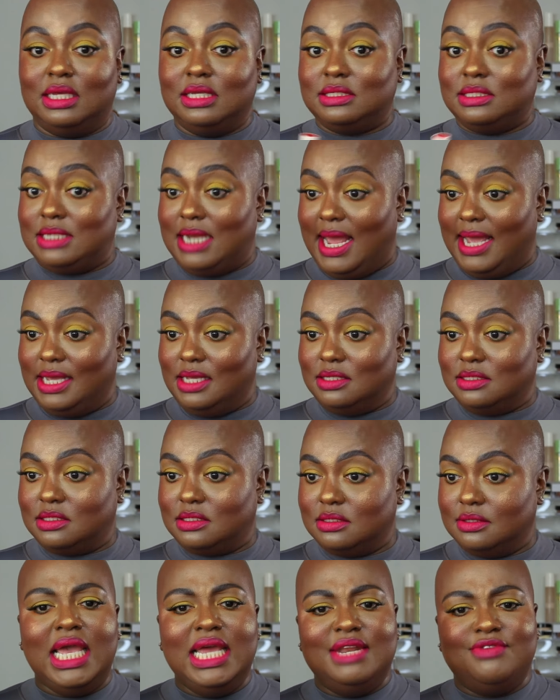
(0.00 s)
It's nice,
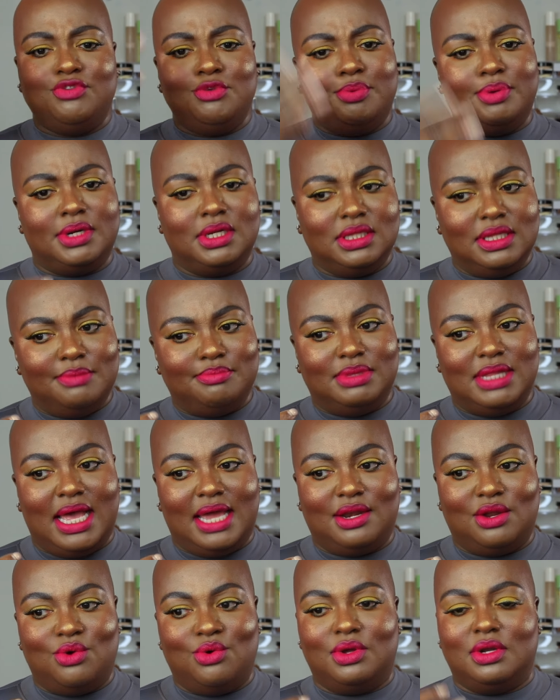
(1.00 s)
and if you put a lip
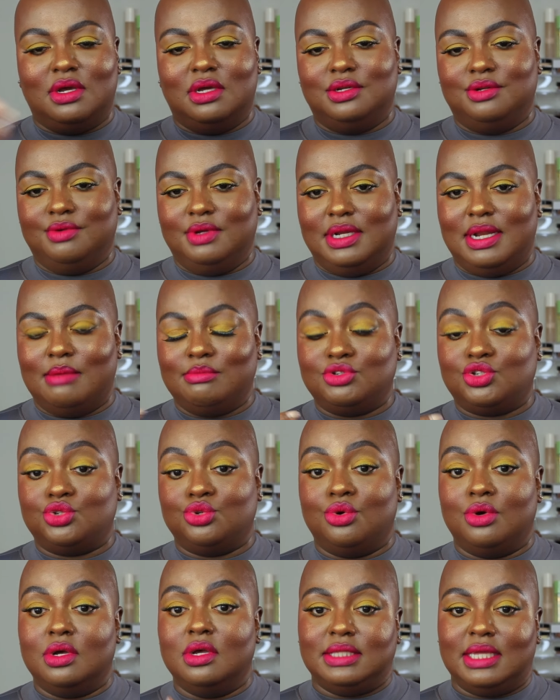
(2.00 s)
liner on under it, I'm
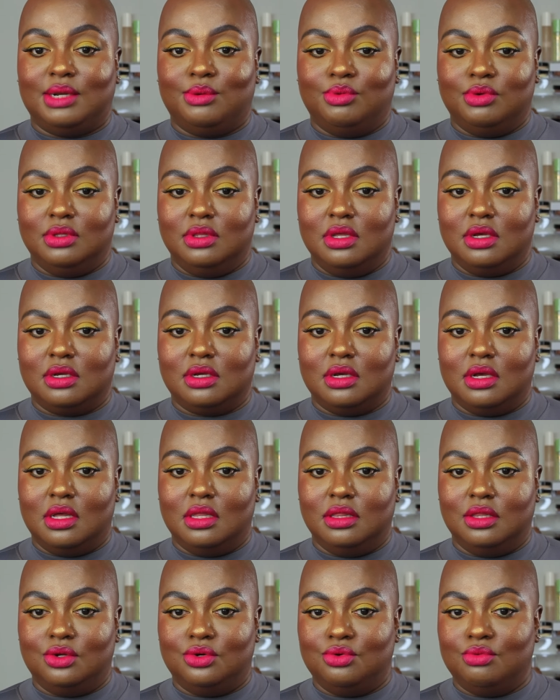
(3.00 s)
sure that it will look a
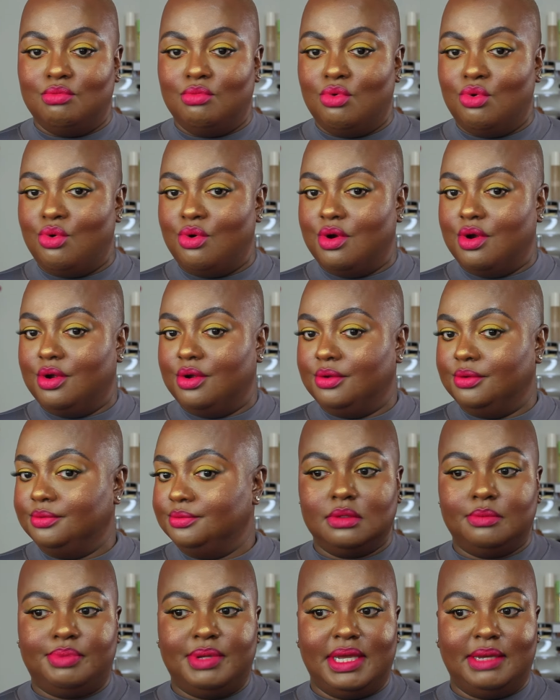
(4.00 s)
little more
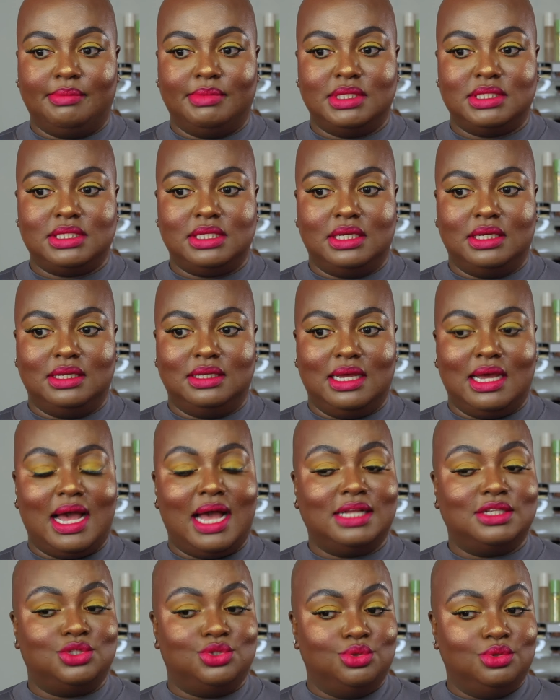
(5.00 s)
pigmented.
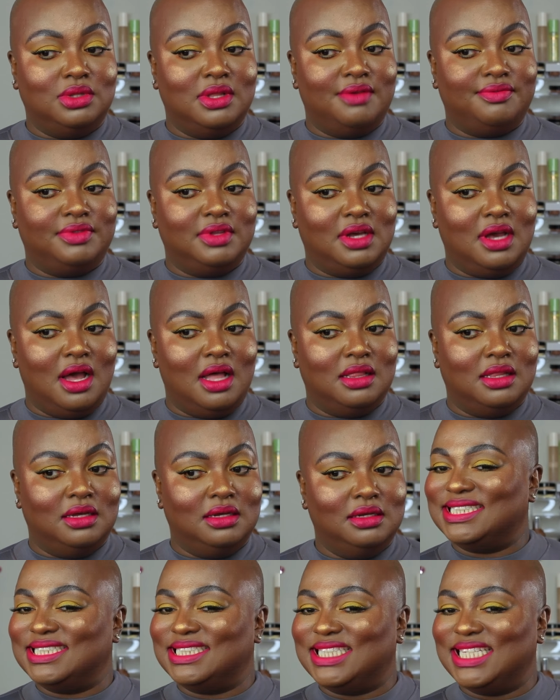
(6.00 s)
I do love the
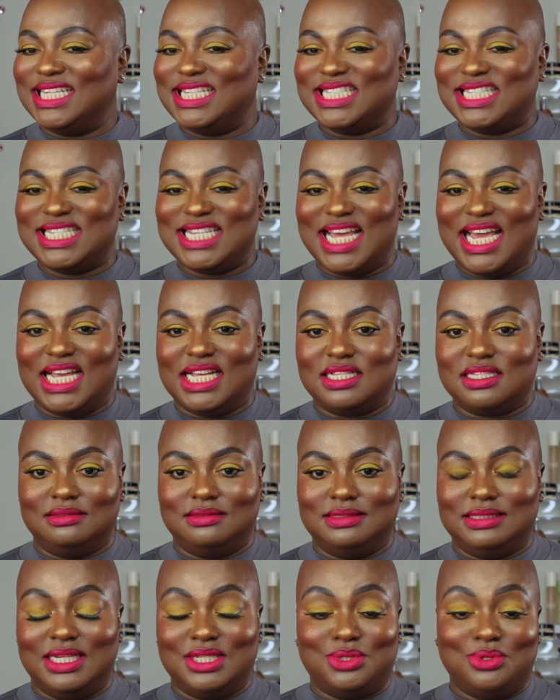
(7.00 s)
color. I think it's nice.
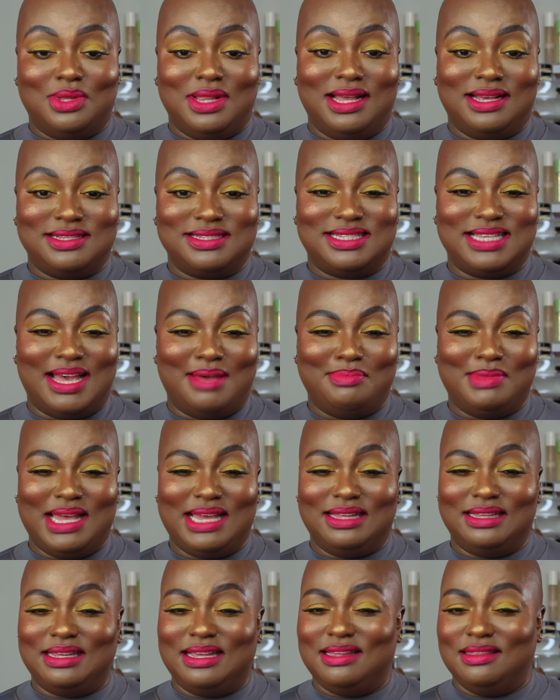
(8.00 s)
That's all I can say. I'm
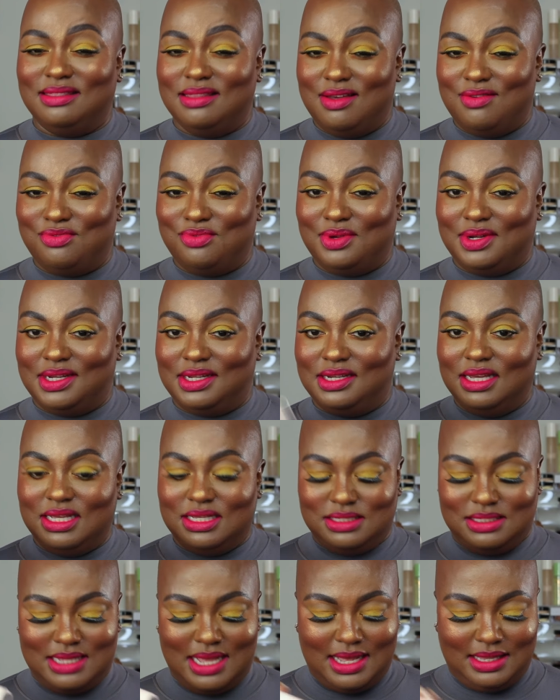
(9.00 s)
not in love with it.
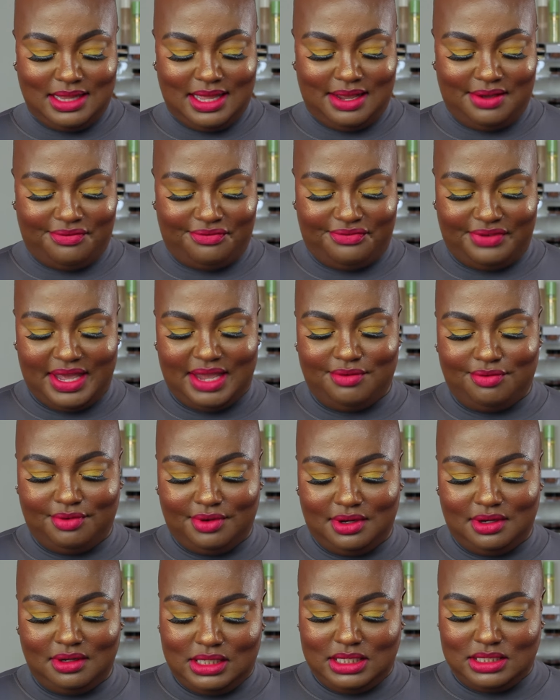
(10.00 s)
It's not like a
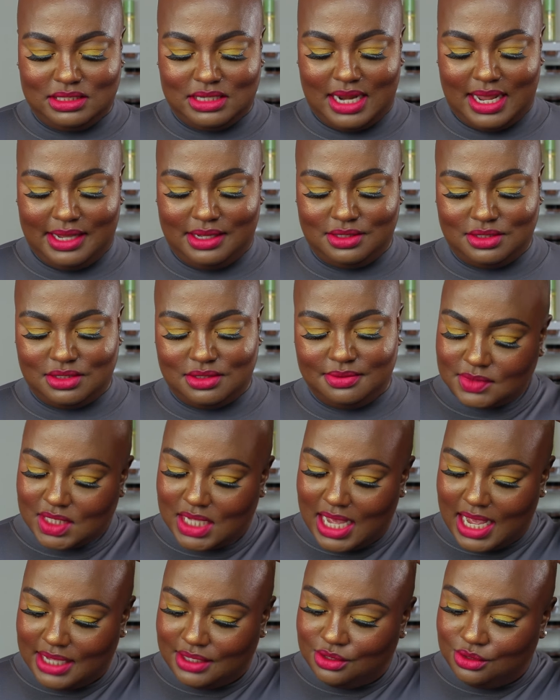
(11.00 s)
favorite. It's nice.
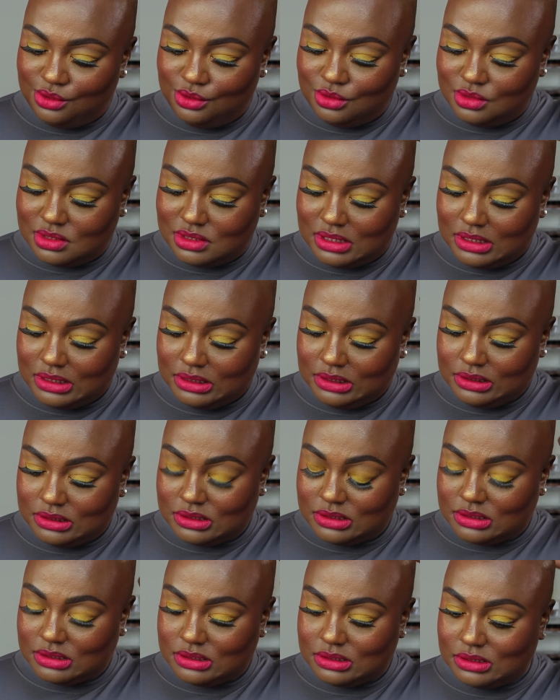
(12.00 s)
I use
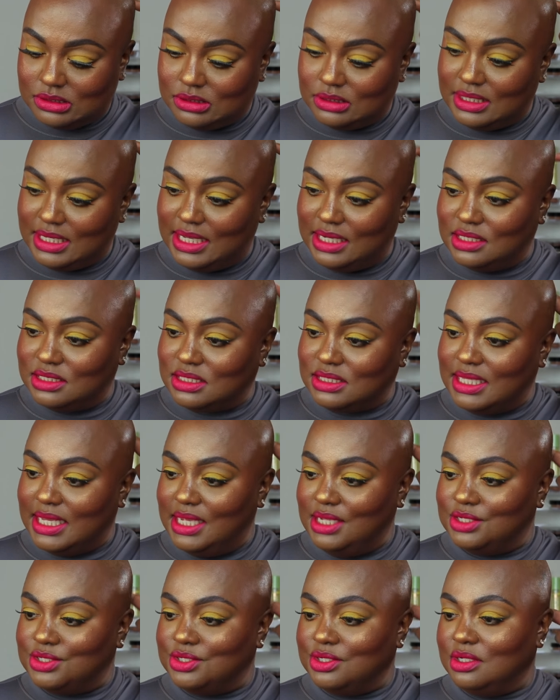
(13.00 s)
this
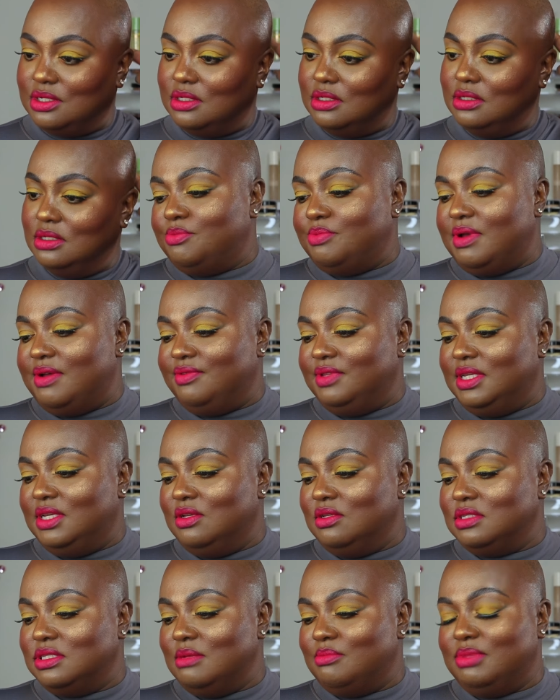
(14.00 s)
Anastasia Beverly
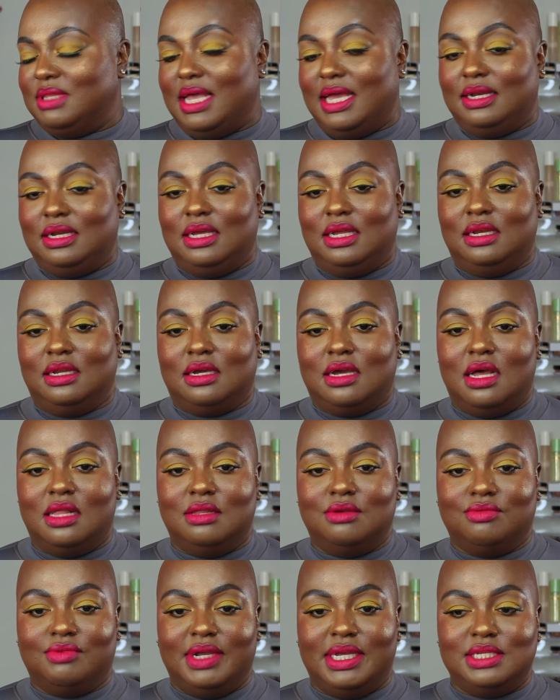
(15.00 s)
Hills lip liner in the
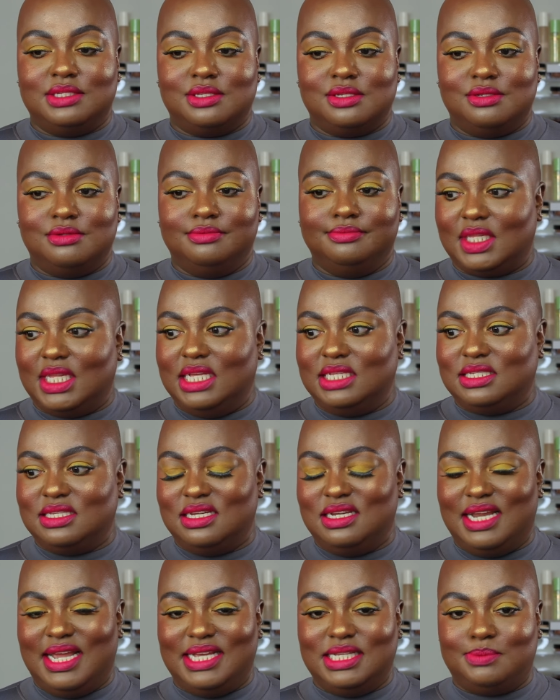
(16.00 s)
color Raisin. It's a
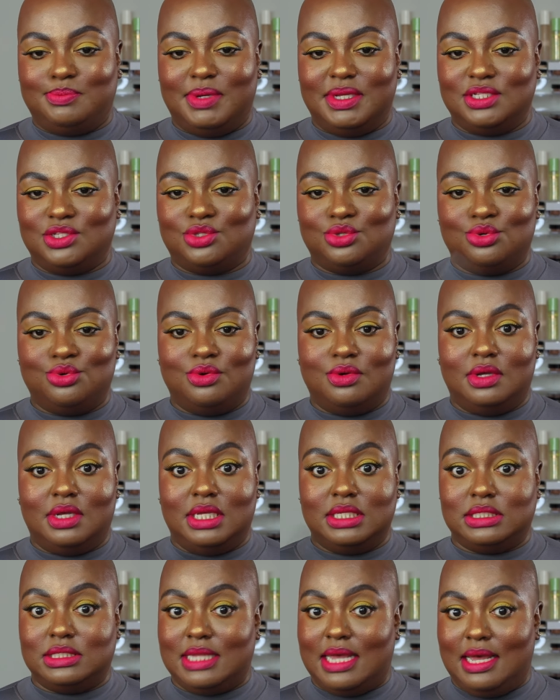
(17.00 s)
nice pencil.
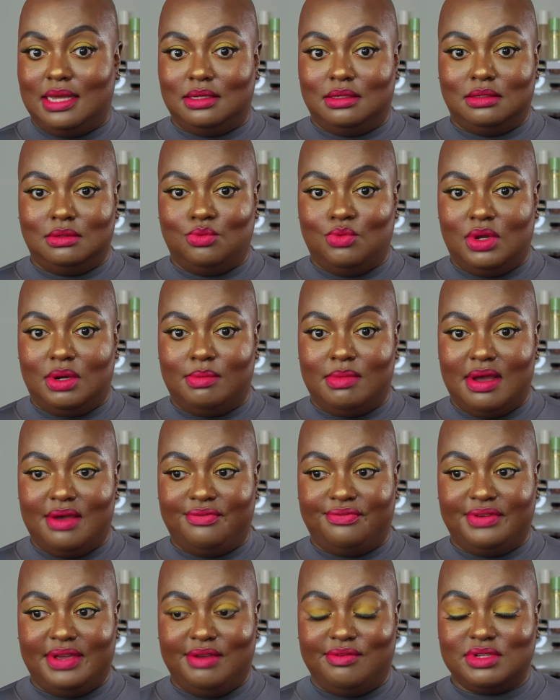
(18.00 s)
It's not one of my
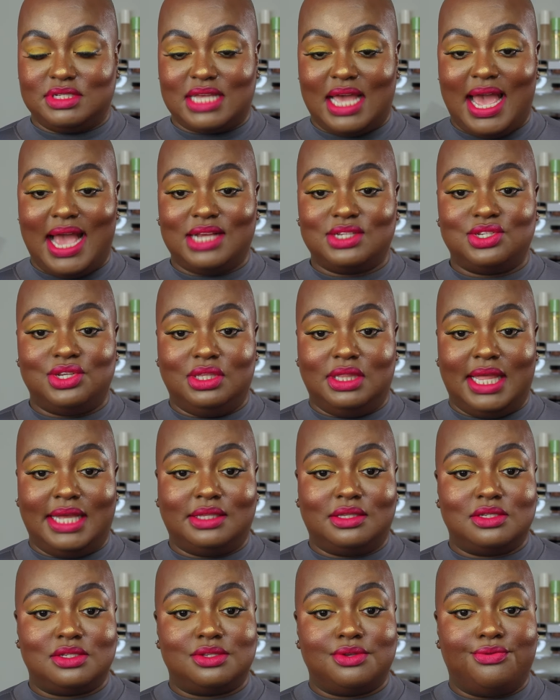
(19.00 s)
favorites. I actually
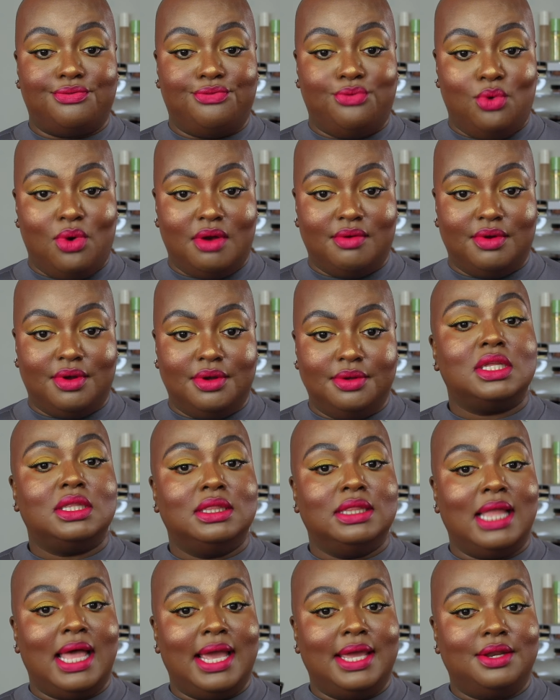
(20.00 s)
like the Sephora
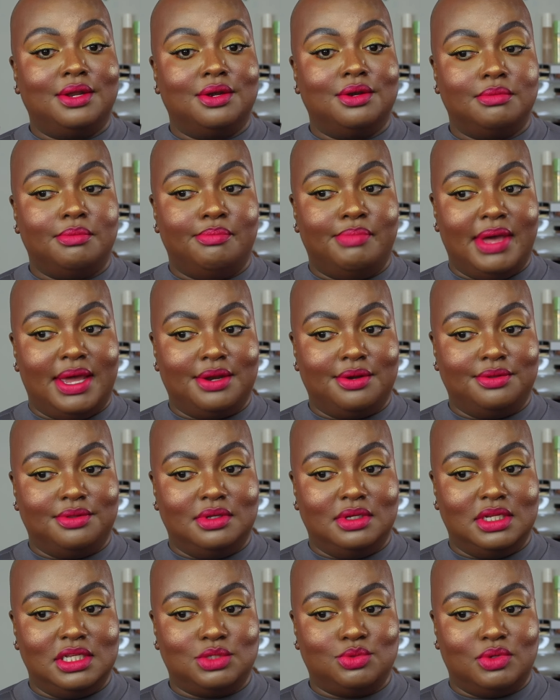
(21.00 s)
liner better
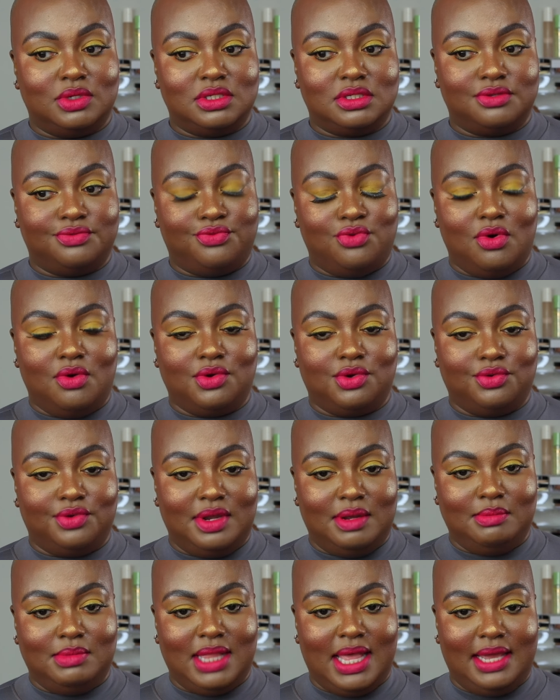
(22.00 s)
than this one, the Sephora
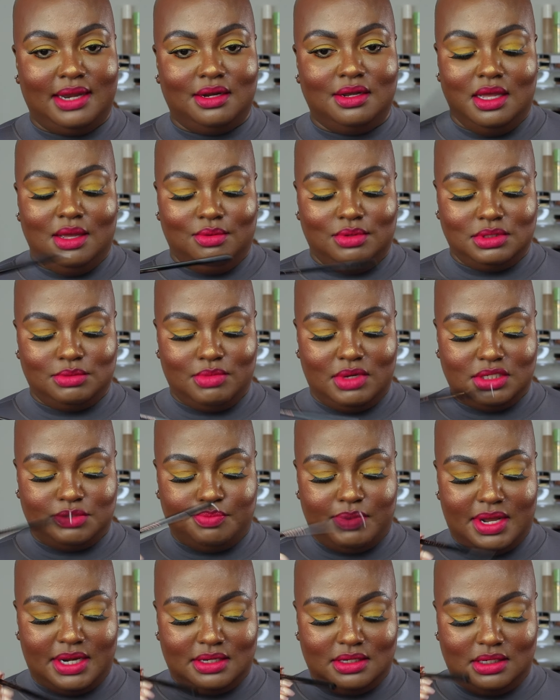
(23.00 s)
cream liner. It was
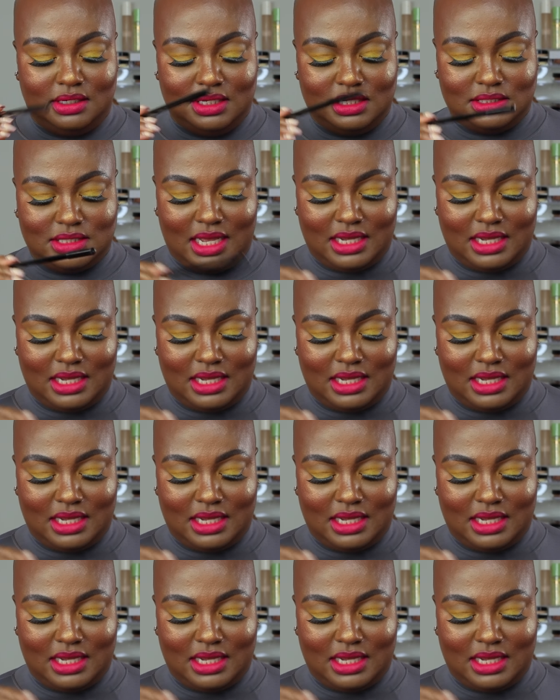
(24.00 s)
much better than this.